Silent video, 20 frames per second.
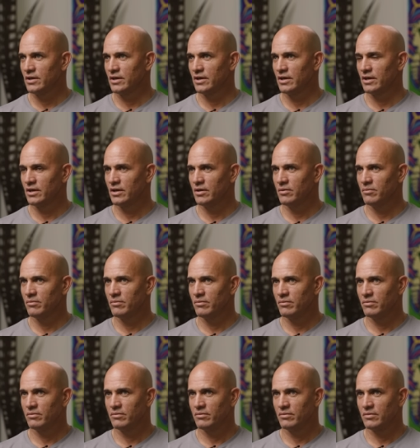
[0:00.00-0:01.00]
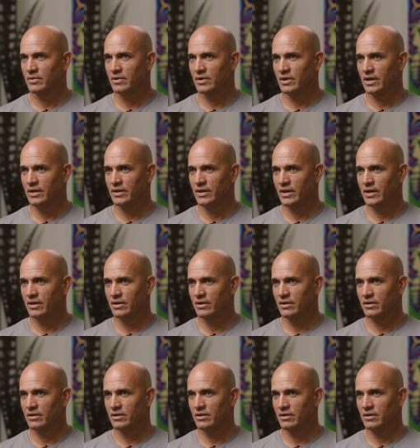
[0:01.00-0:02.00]
Um, and then,
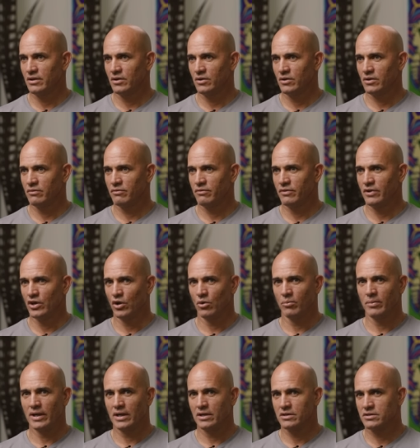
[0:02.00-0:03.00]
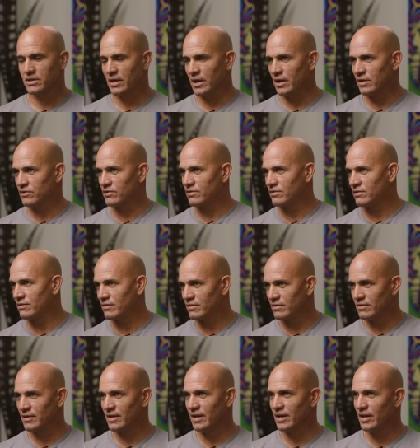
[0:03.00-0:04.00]
you know, if you don't make a stance,
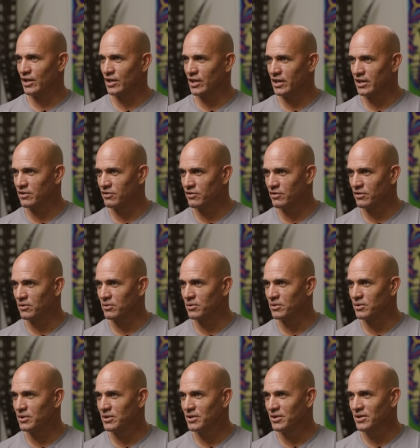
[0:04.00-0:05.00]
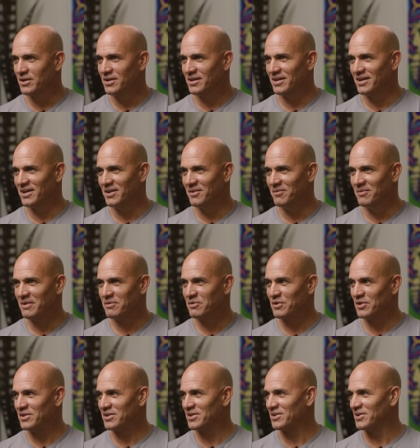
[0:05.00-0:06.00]
they yell at you too. Um, if
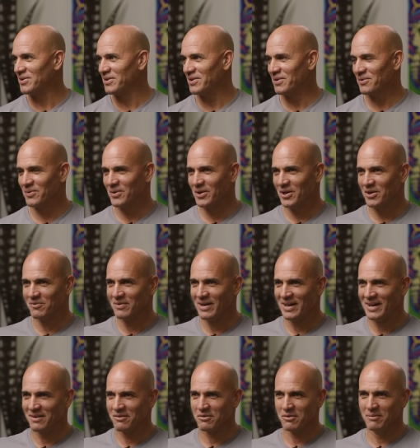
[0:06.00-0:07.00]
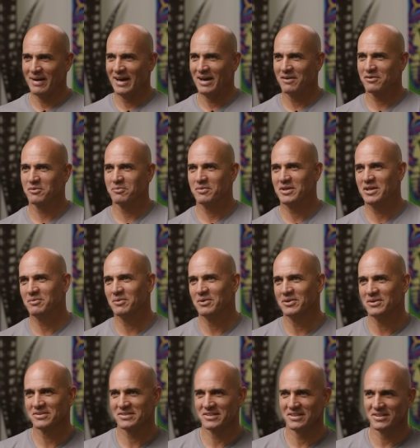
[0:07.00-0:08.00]
you do, you're wrong by from half the
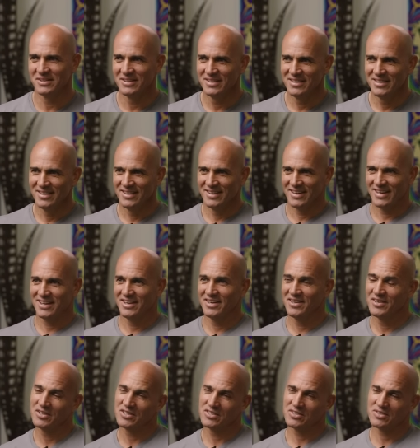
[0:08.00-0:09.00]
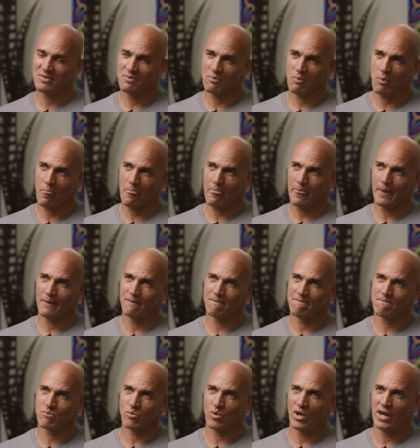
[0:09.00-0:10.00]
people. So I don't know. It's
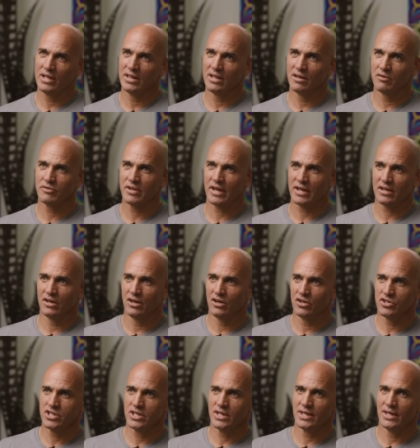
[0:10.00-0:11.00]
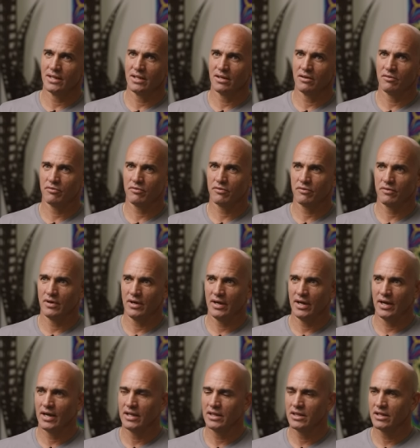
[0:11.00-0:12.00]
I love technology. I love
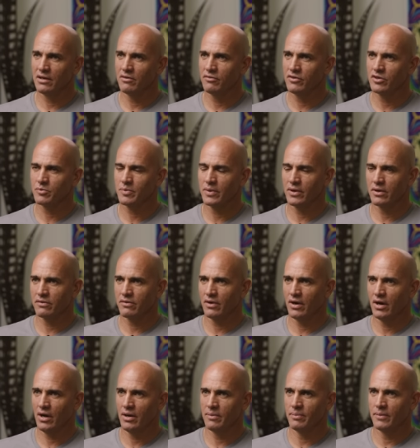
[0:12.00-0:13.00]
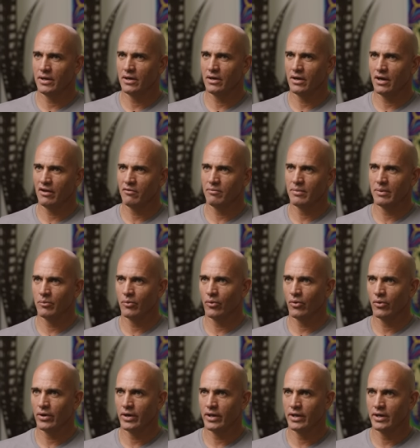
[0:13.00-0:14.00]
I, I, love this period of time that I've been
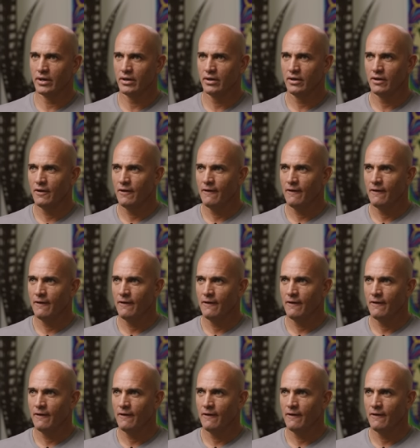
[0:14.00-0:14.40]
born in.